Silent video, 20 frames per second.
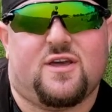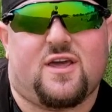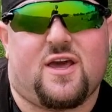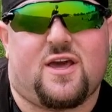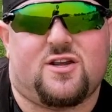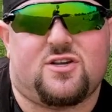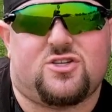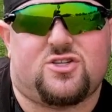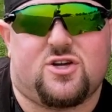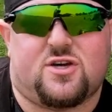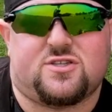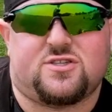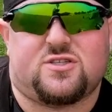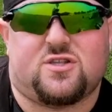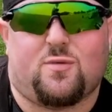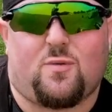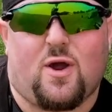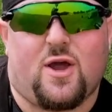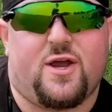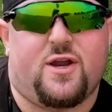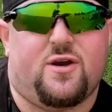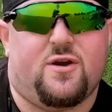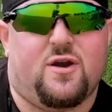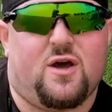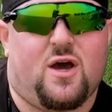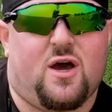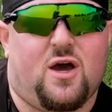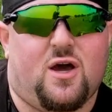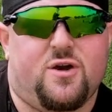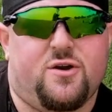get just the right
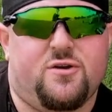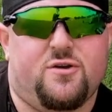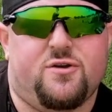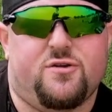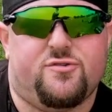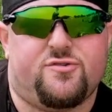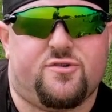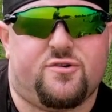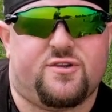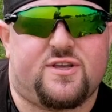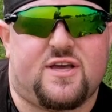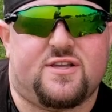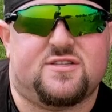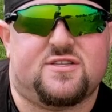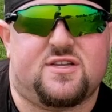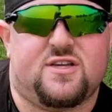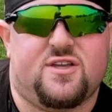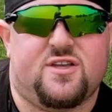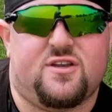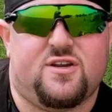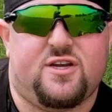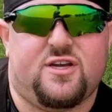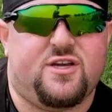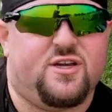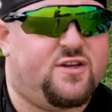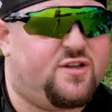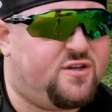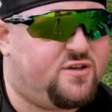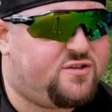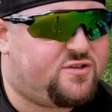neutral density you
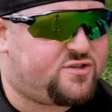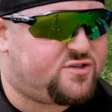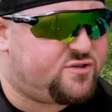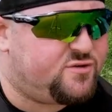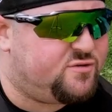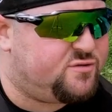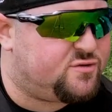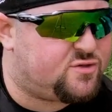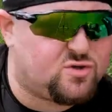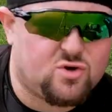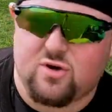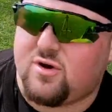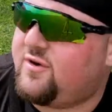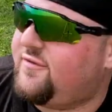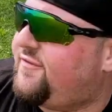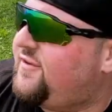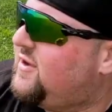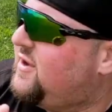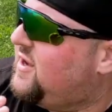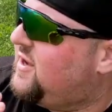need to sort of